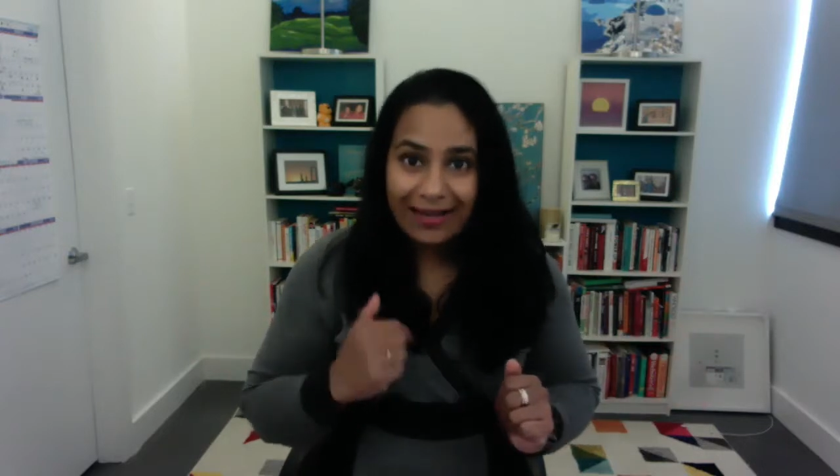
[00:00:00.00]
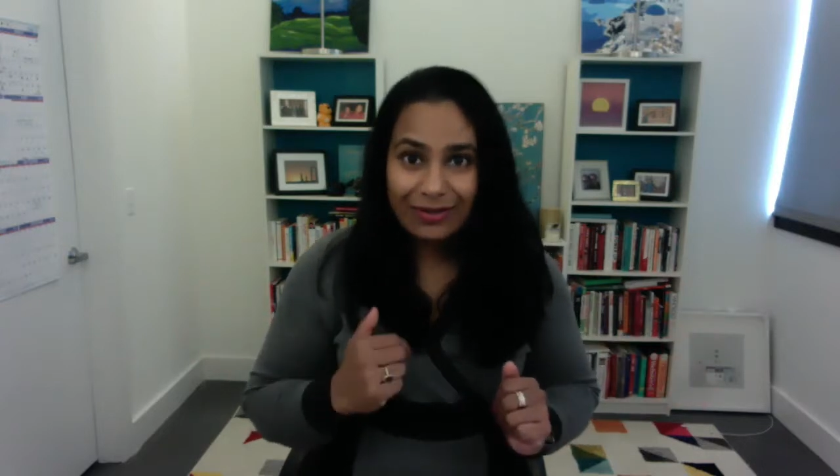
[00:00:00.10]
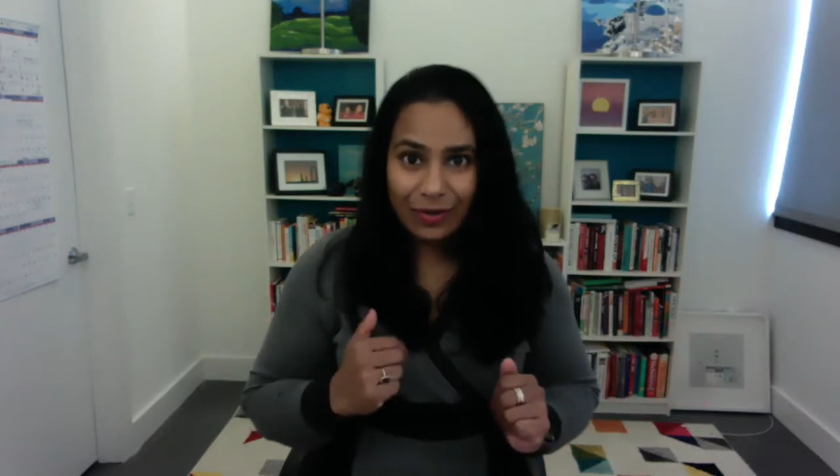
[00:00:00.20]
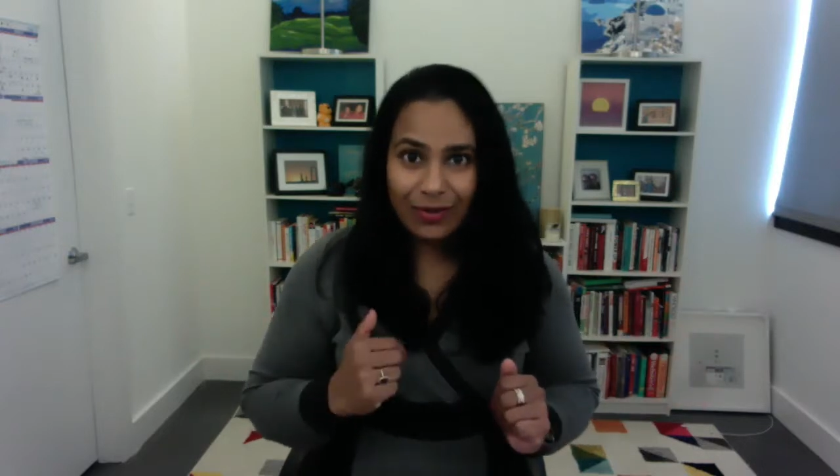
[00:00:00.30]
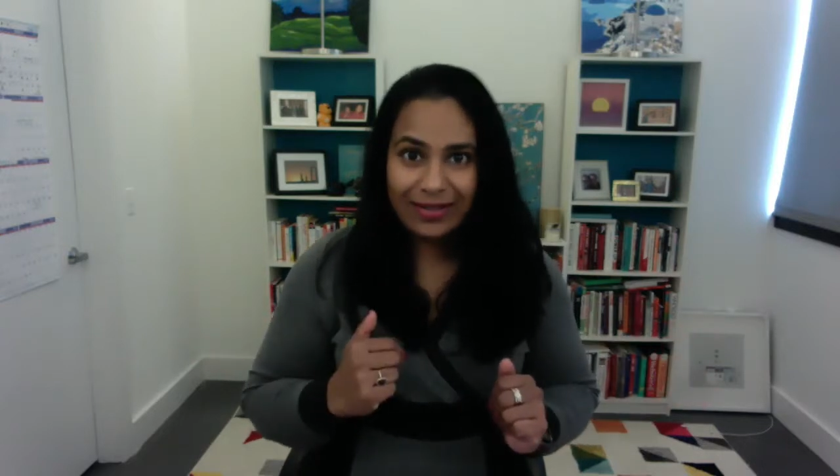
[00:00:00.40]

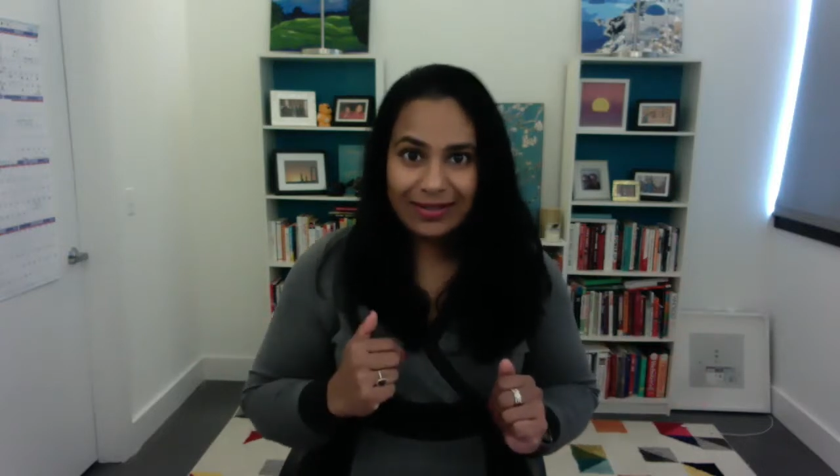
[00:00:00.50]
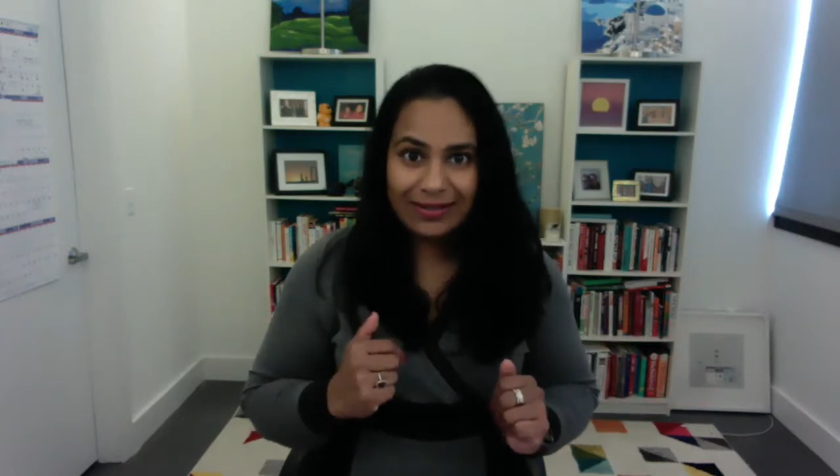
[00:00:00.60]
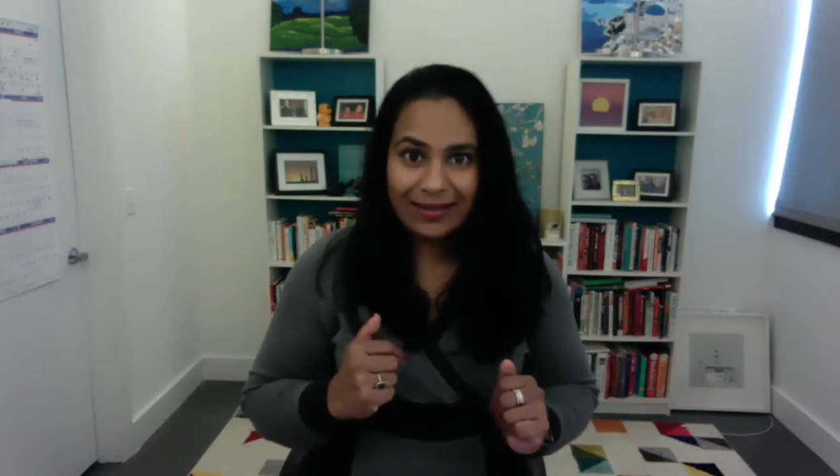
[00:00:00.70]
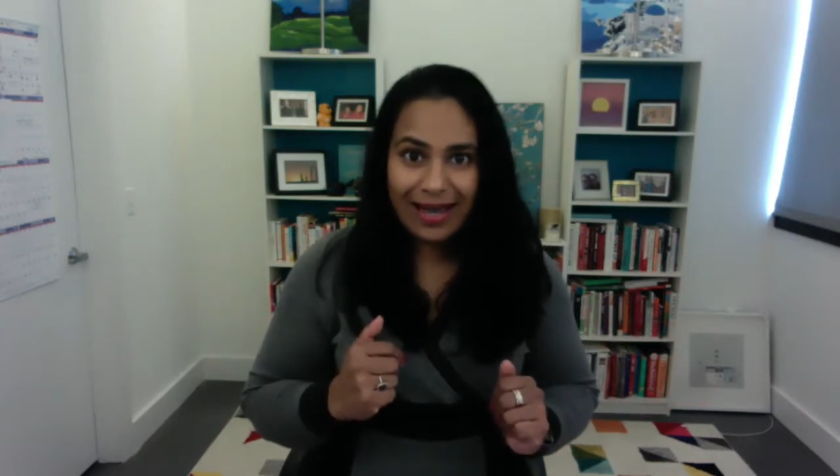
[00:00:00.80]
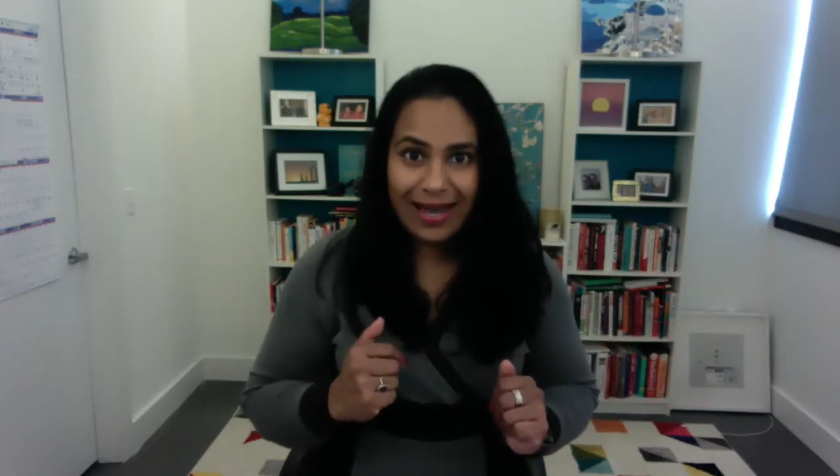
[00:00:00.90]
knew it,
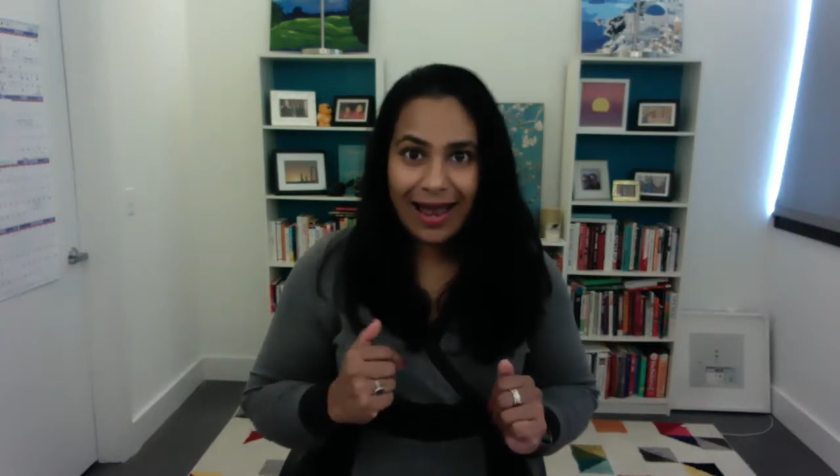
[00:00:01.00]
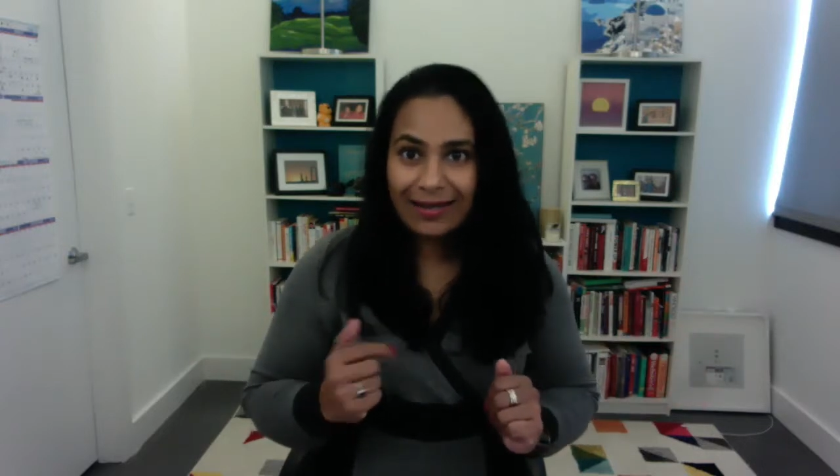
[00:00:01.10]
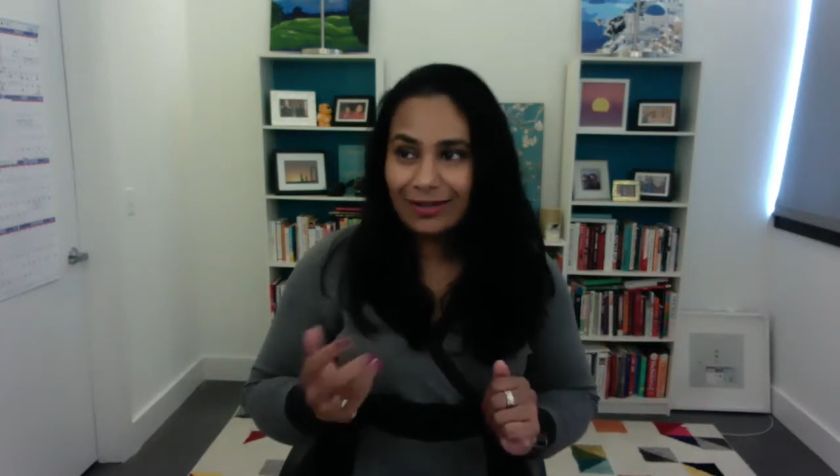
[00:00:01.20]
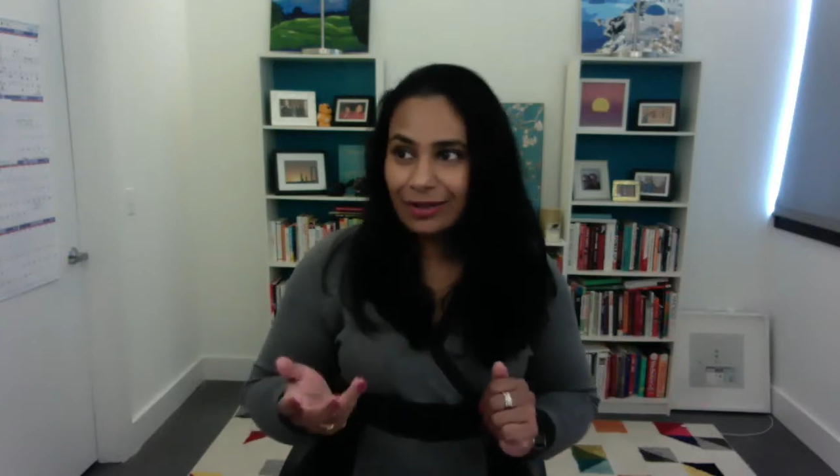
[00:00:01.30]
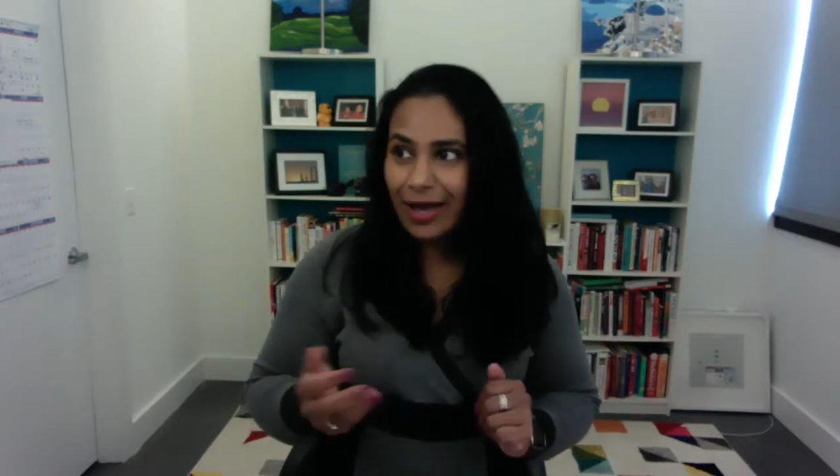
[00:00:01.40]
and
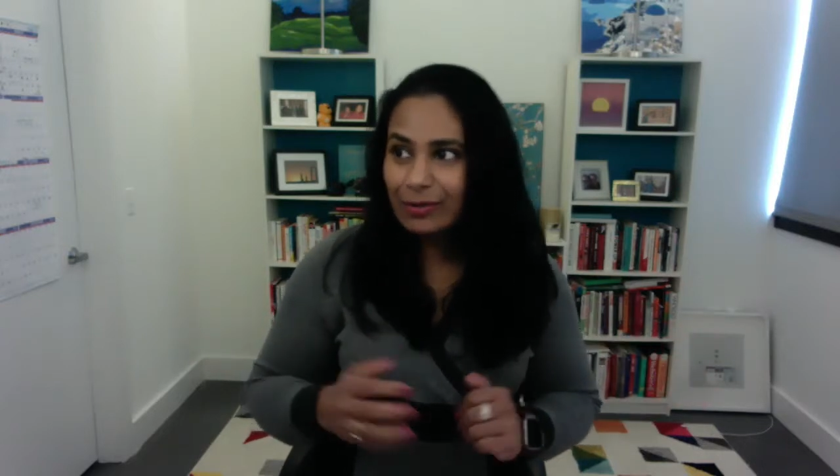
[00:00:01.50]
I